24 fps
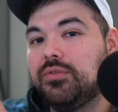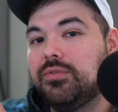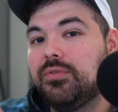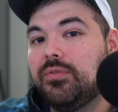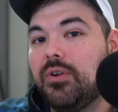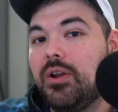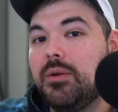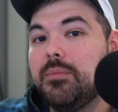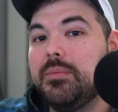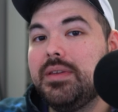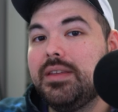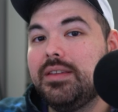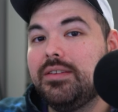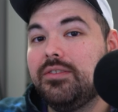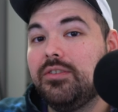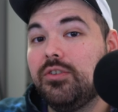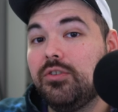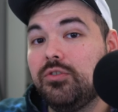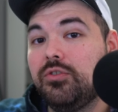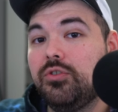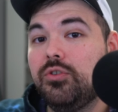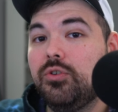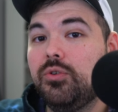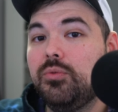from his
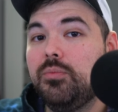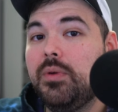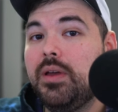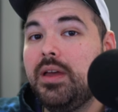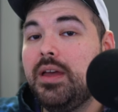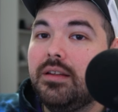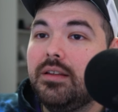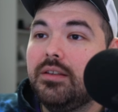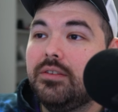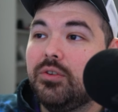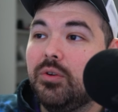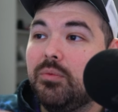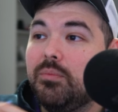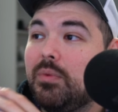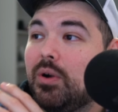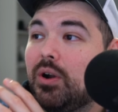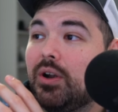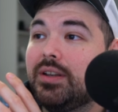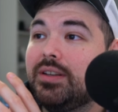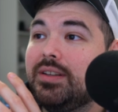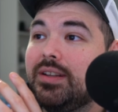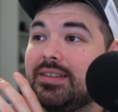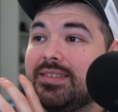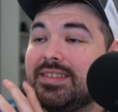YouTube. So
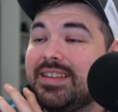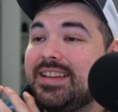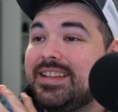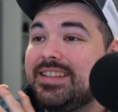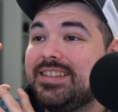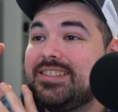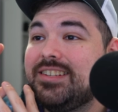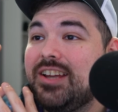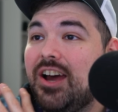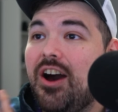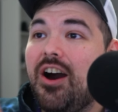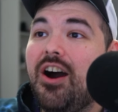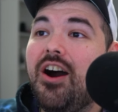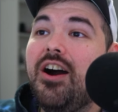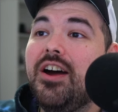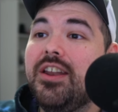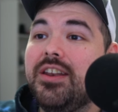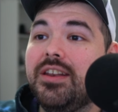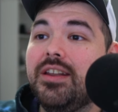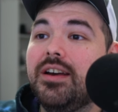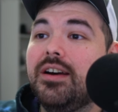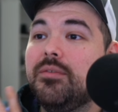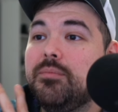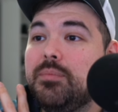Mark does a
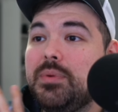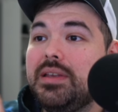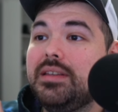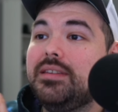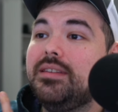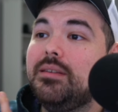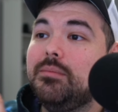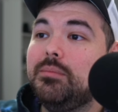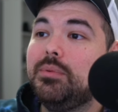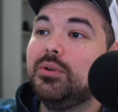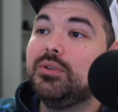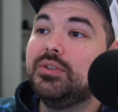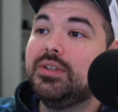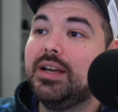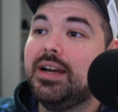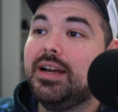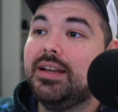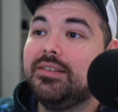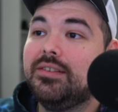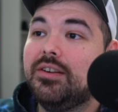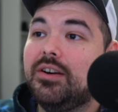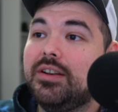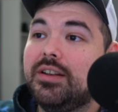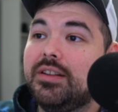ton of PC build
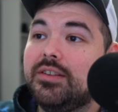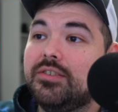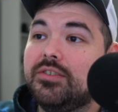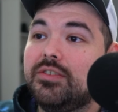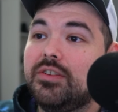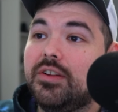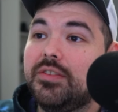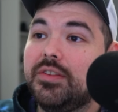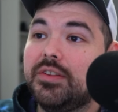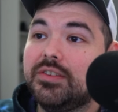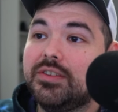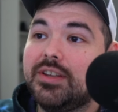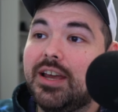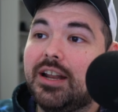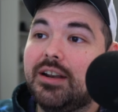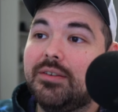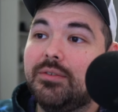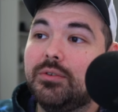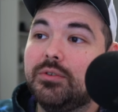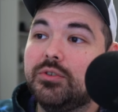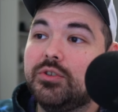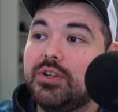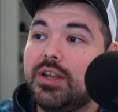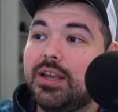guides on the
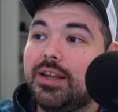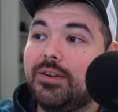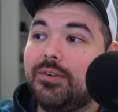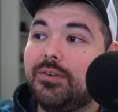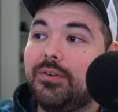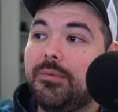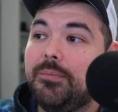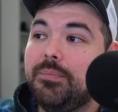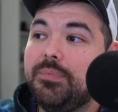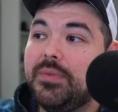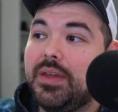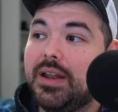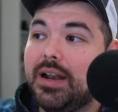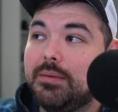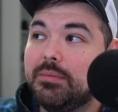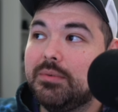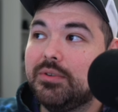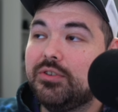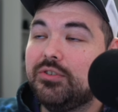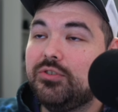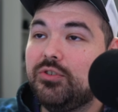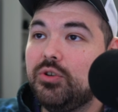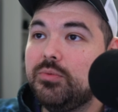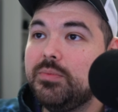ScatterVolt channel, and I'm
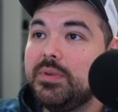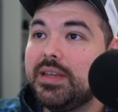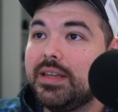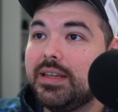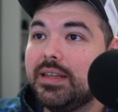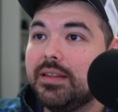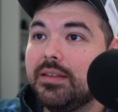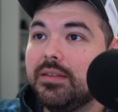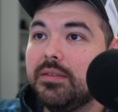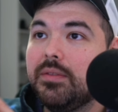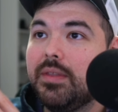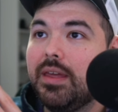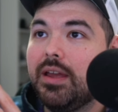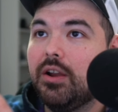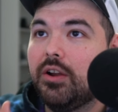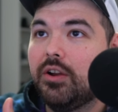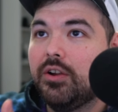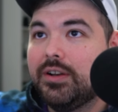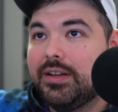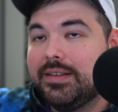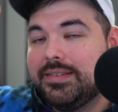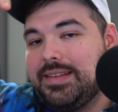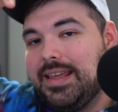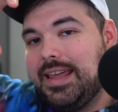assuming they are
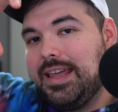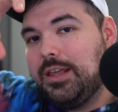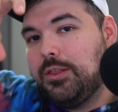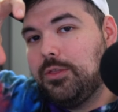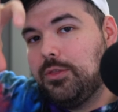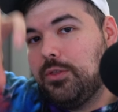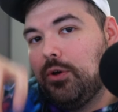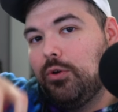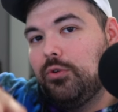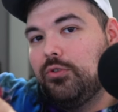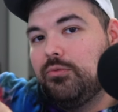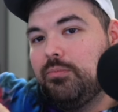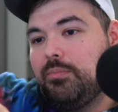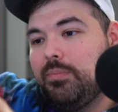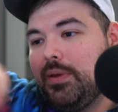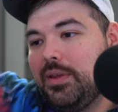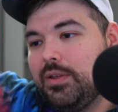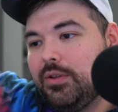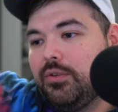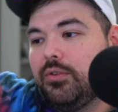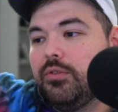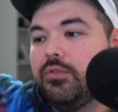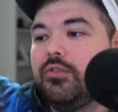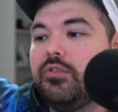going to take those
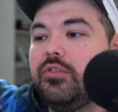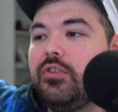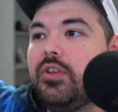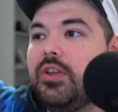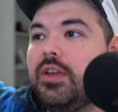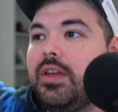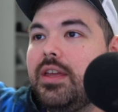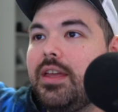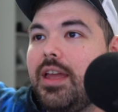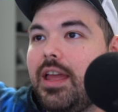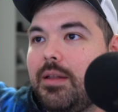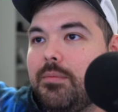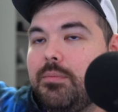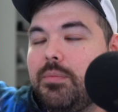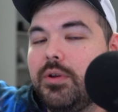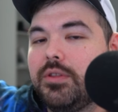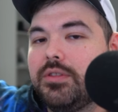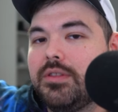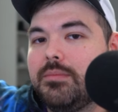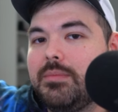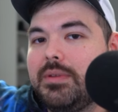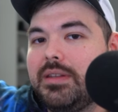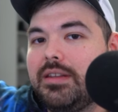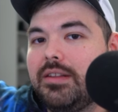builds and put
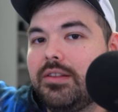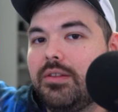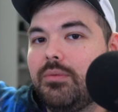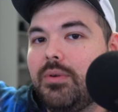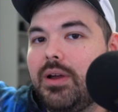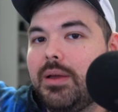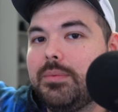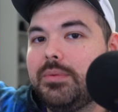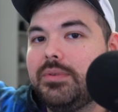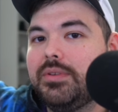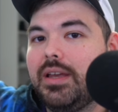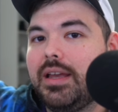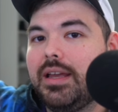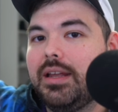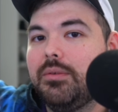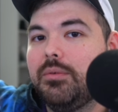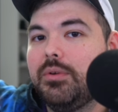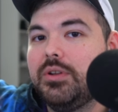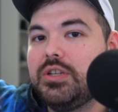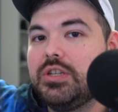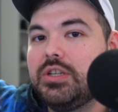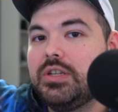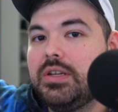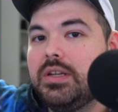them into the website,
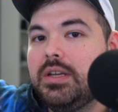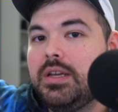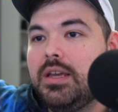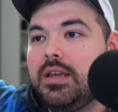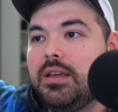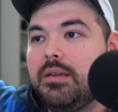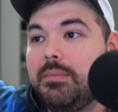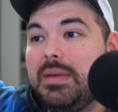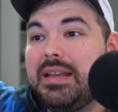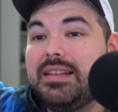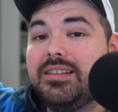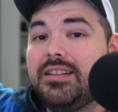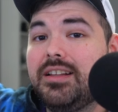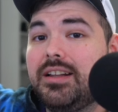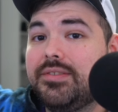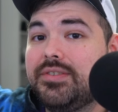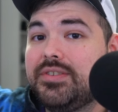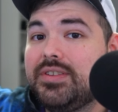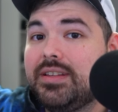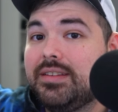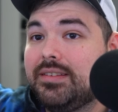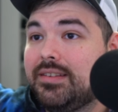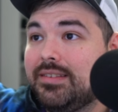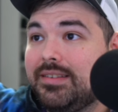which makes a lot of
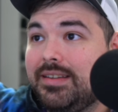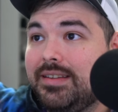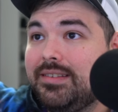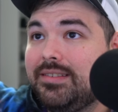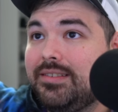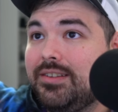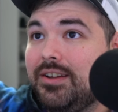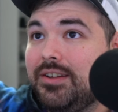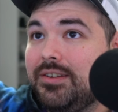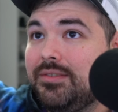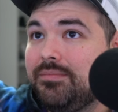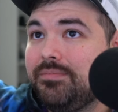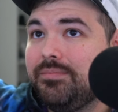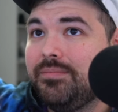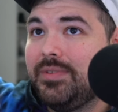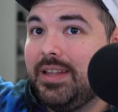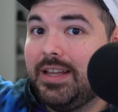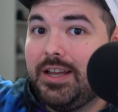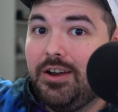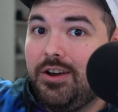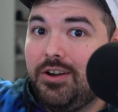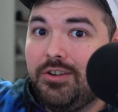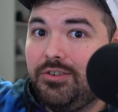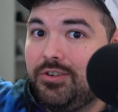sense because he's done like
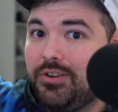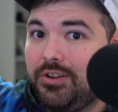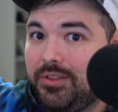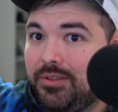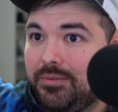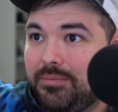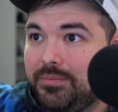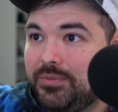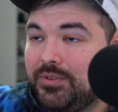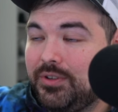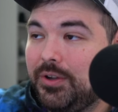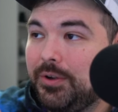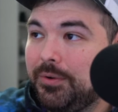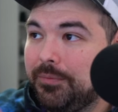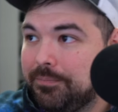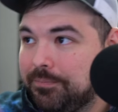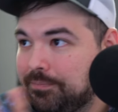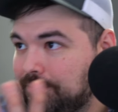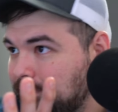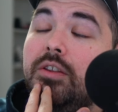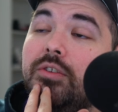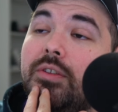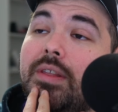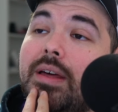100 of them. So
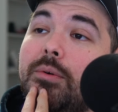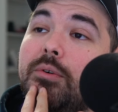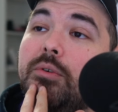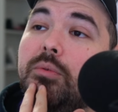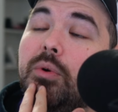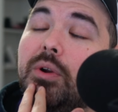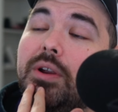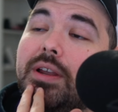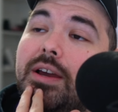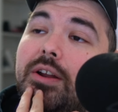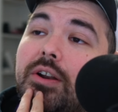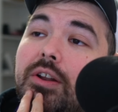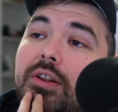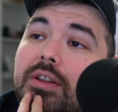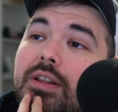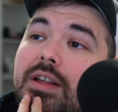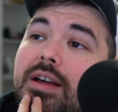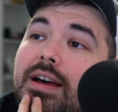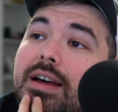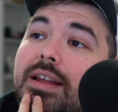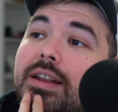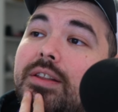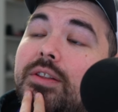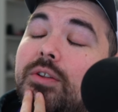that would work out a
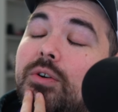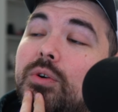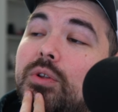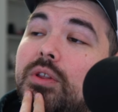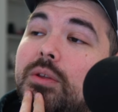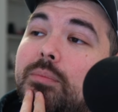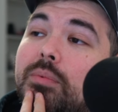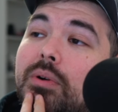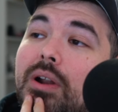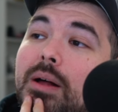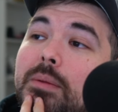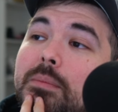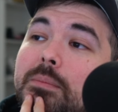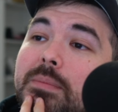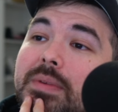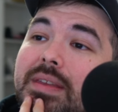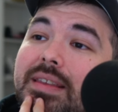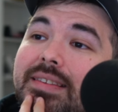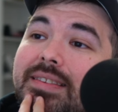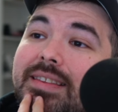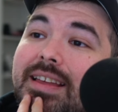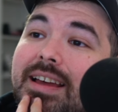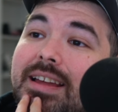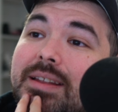lot. The only problem
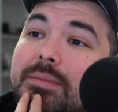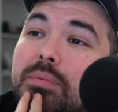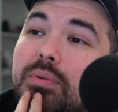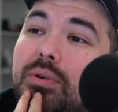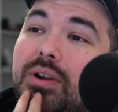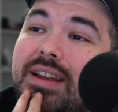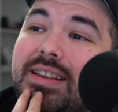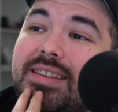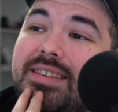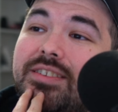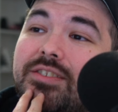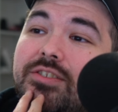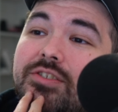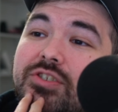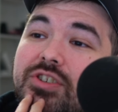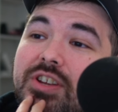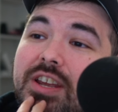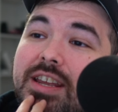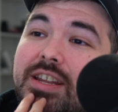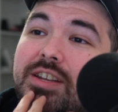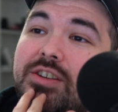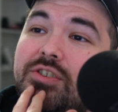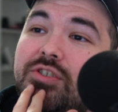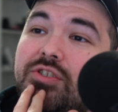is that prices
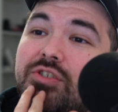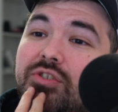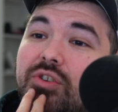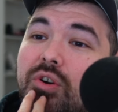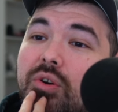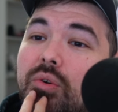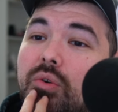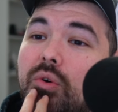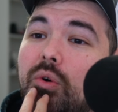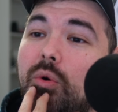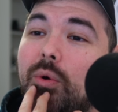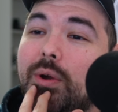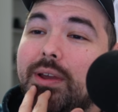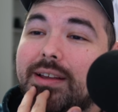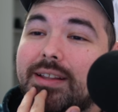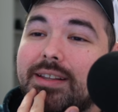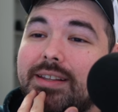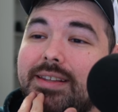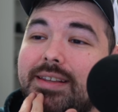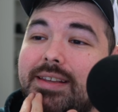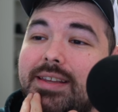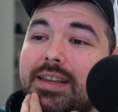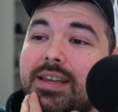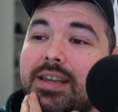change so
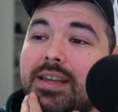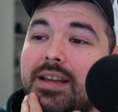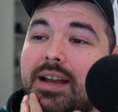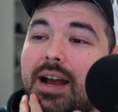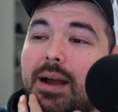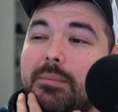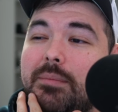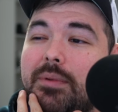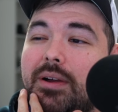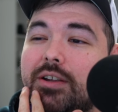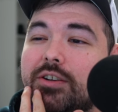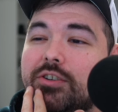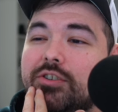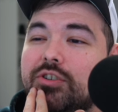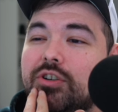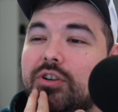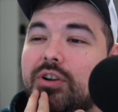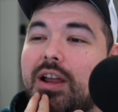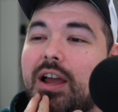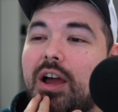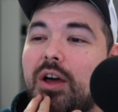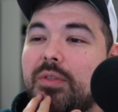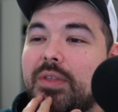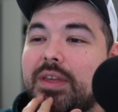quickly. I'm not sure
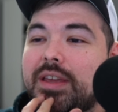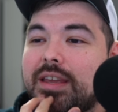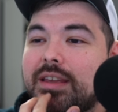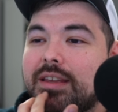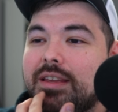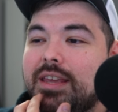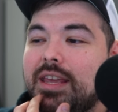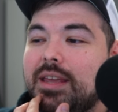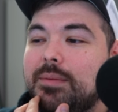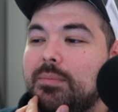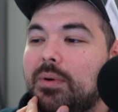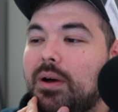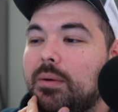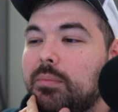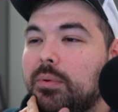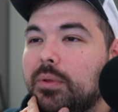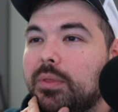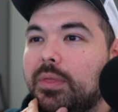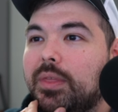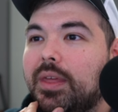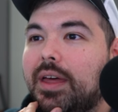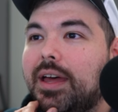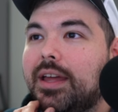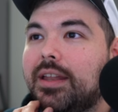how they can keep up
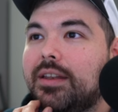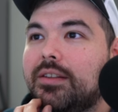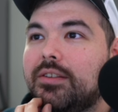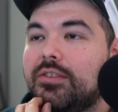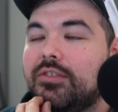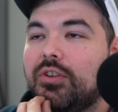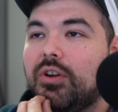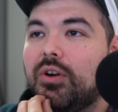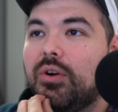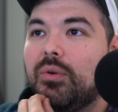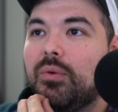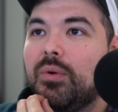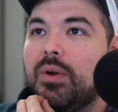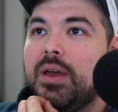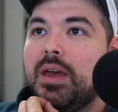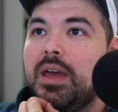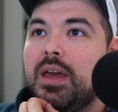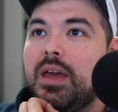with that. So